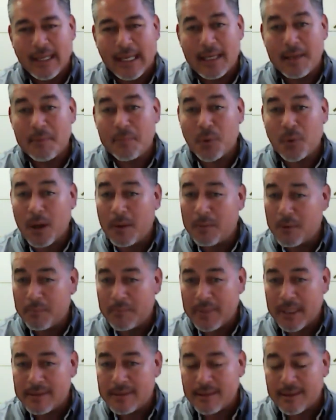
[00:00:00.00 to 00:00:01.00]
any
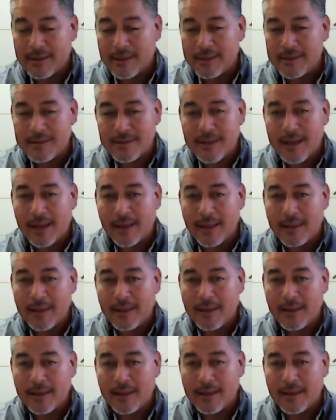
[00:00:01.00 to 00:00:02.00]
problem basically inside
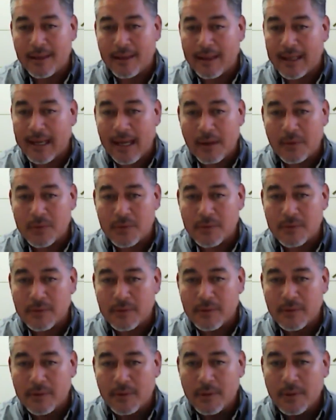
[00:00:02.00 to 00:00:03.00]
the house,
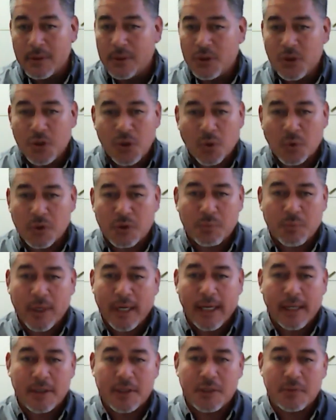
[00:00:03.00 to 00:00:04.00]
don't
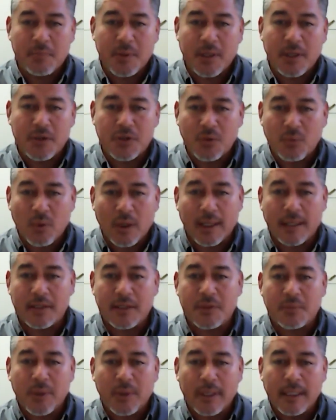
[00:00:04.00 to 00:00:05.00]
spray it just because you want
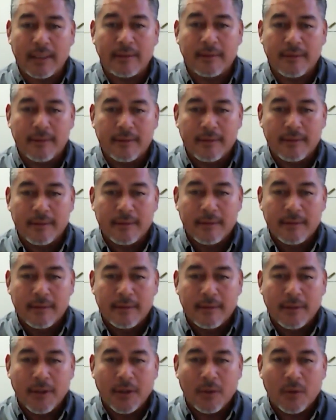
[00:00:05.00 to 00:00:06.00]
it sprayed.
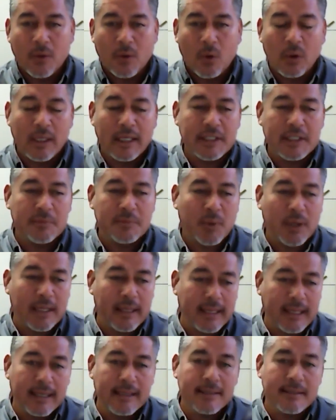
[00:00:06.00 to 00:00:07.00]
Only spray
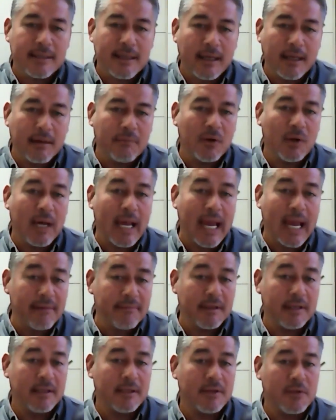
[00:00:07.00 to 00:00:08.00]
the inside if you
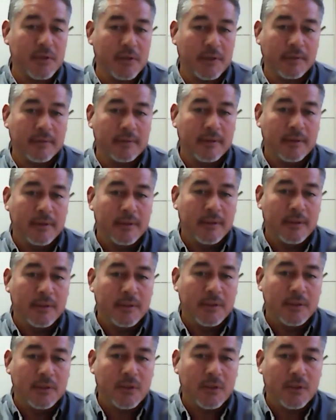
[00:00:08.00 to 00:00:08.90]
have an issue, so